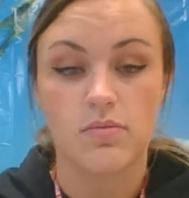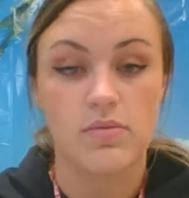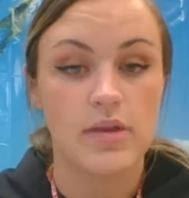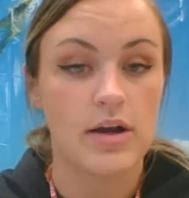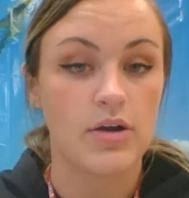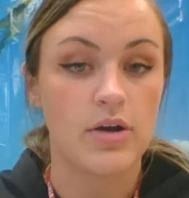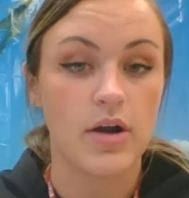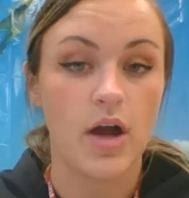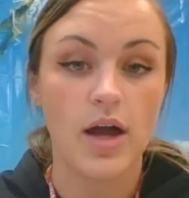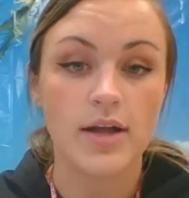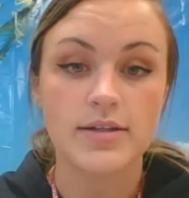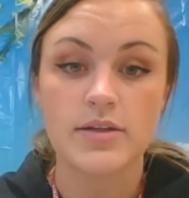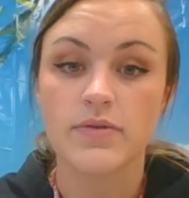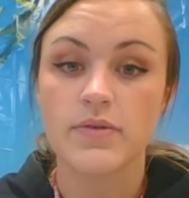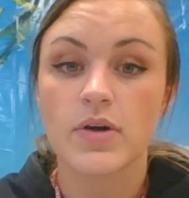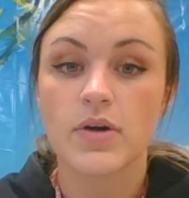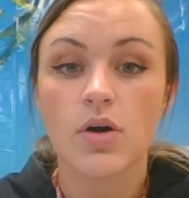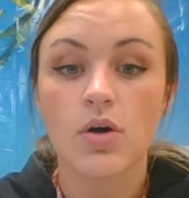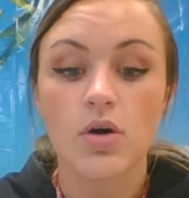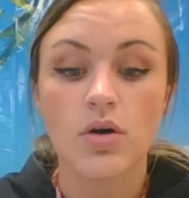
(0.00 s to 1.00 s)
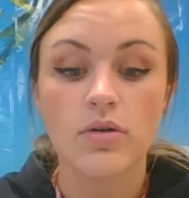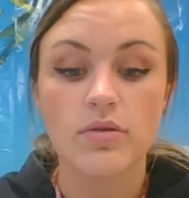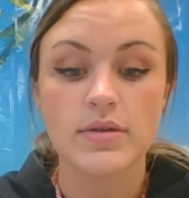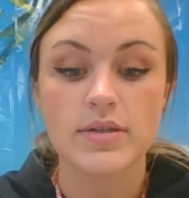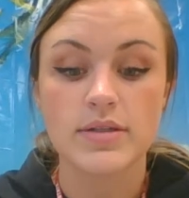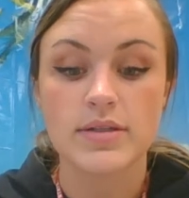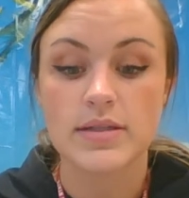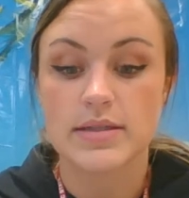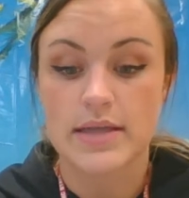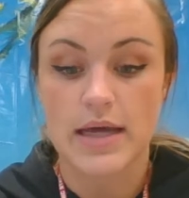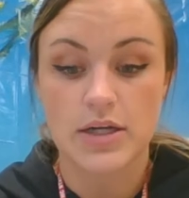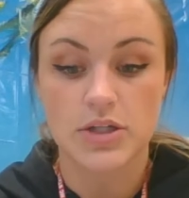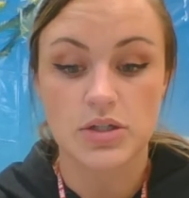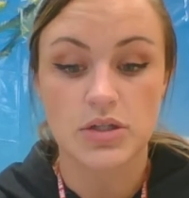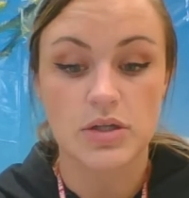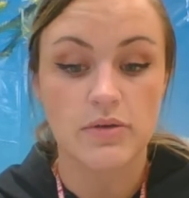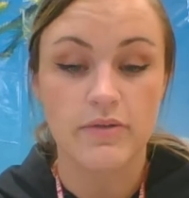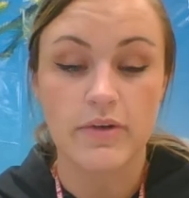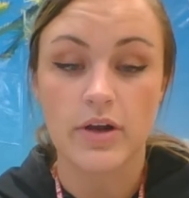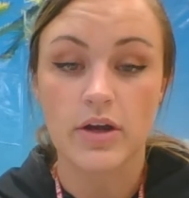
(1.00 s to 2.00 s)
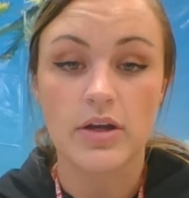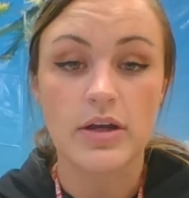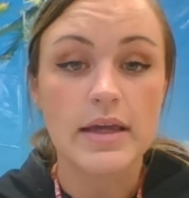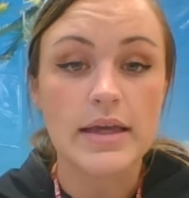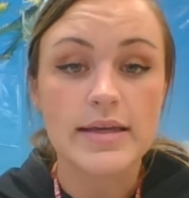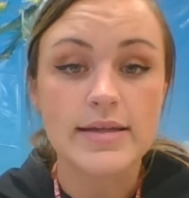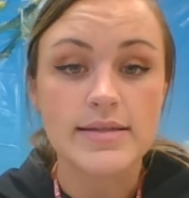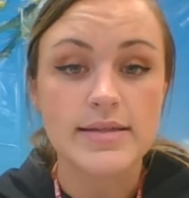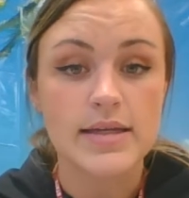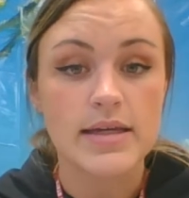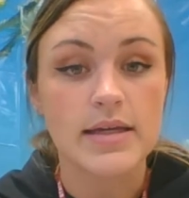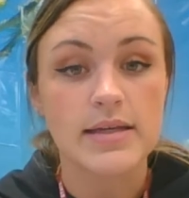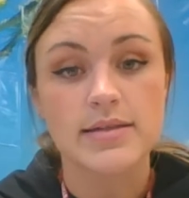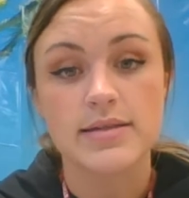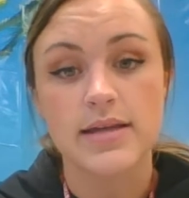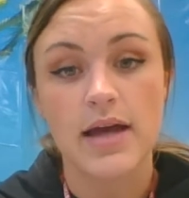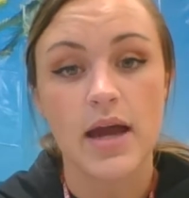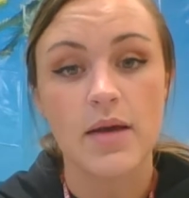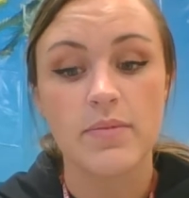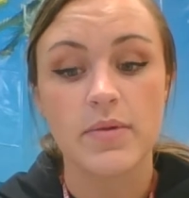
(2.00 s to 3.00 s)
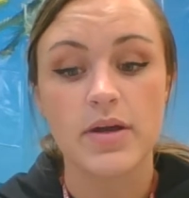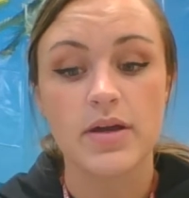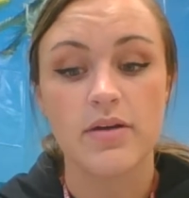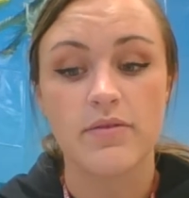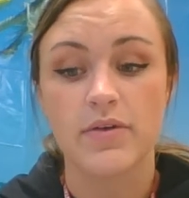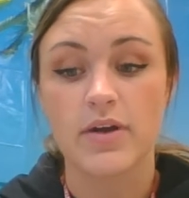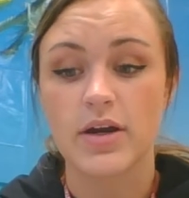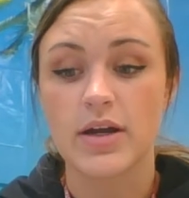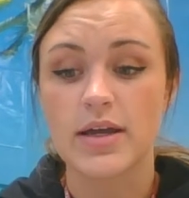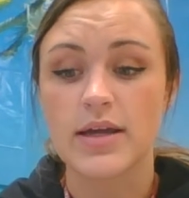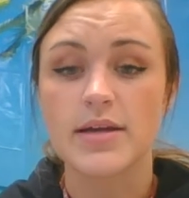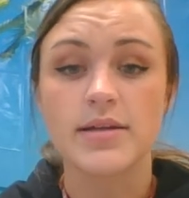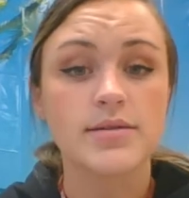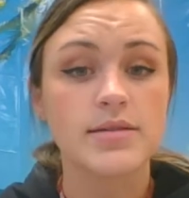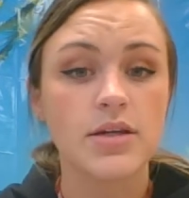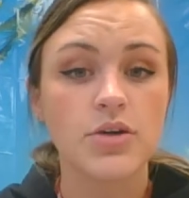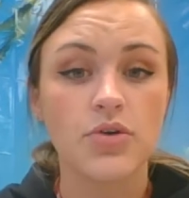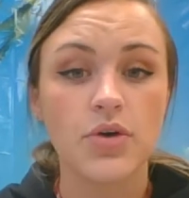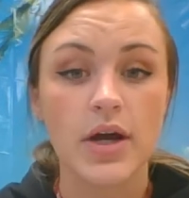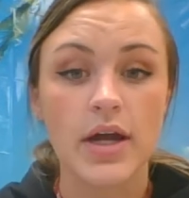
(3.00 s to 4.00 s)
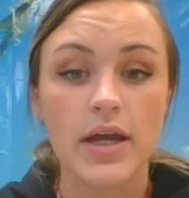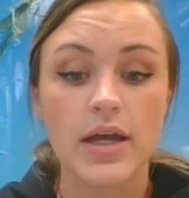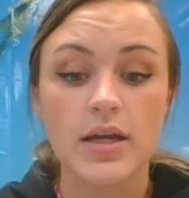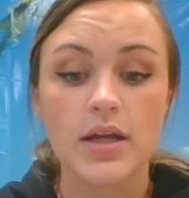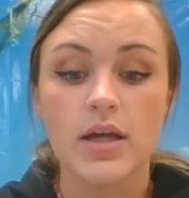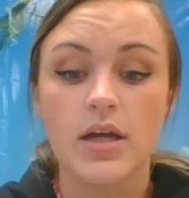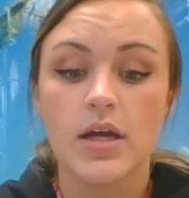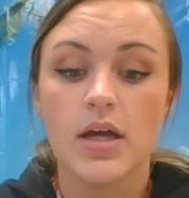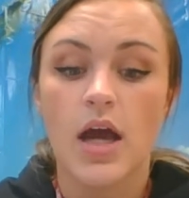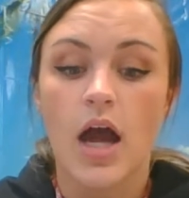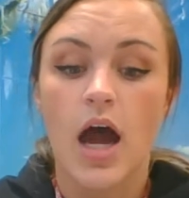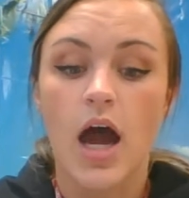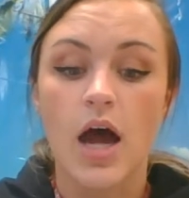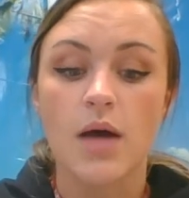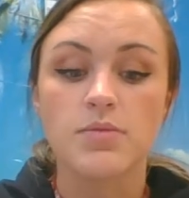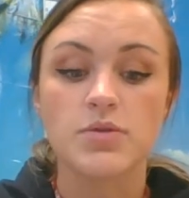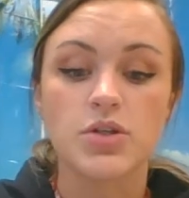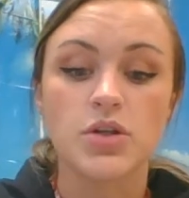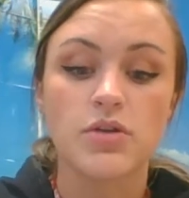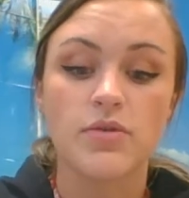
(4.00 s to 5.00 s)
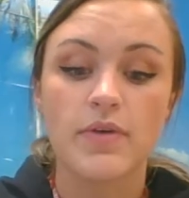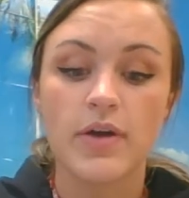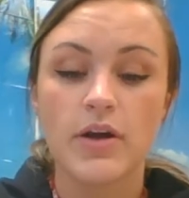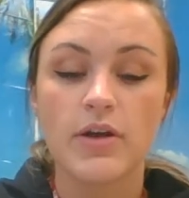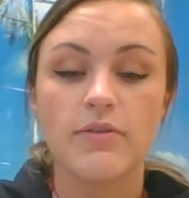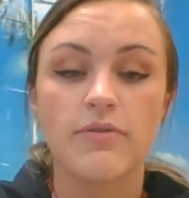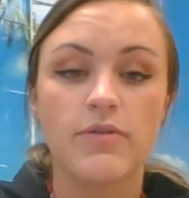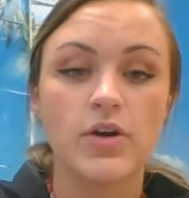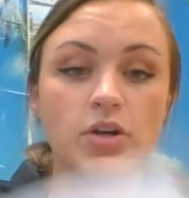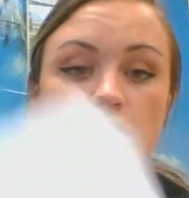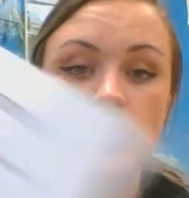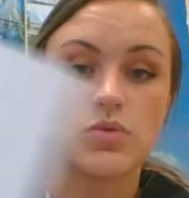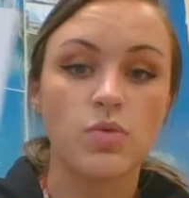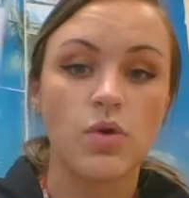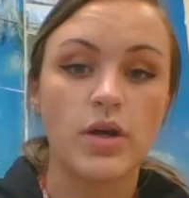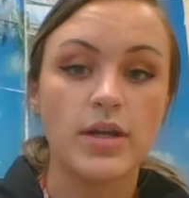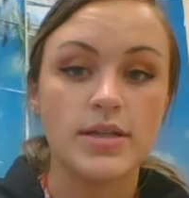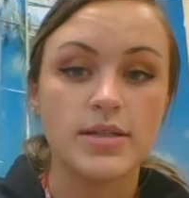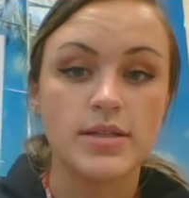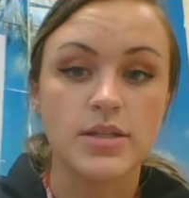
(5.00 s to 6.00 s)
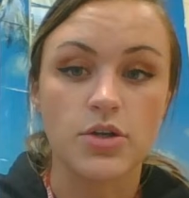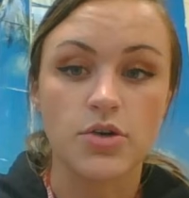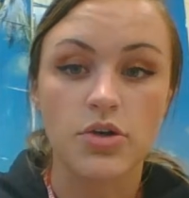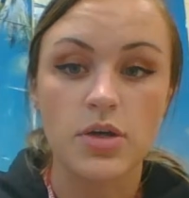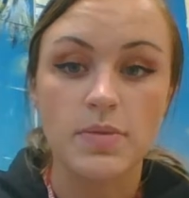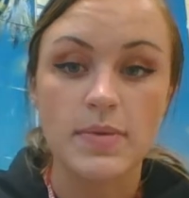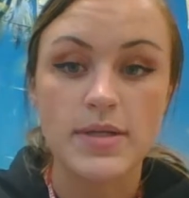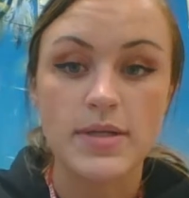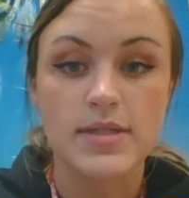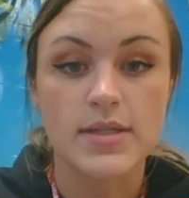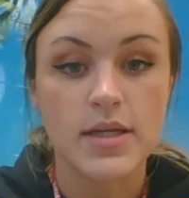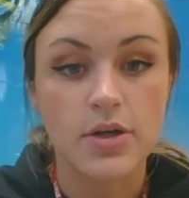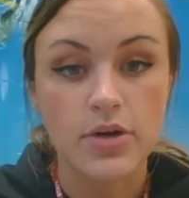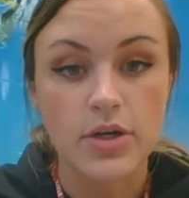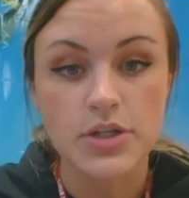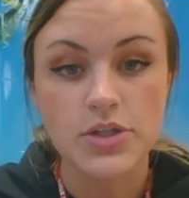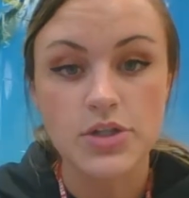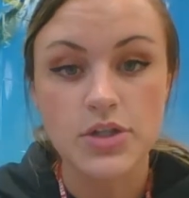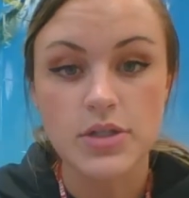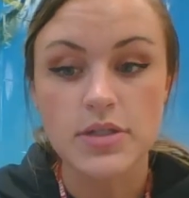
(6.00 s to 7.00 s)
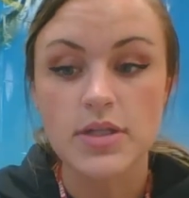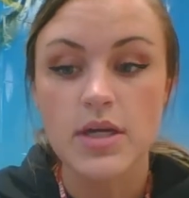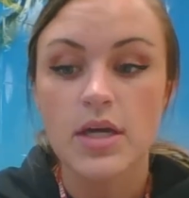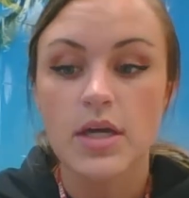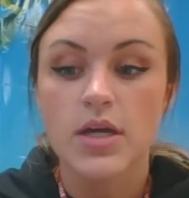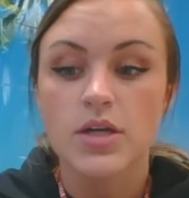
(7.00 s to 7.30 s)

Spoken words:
They're not difficult. This is actually a very easy assignment, a very easy grade. So the very first one is the creepy sea creatures.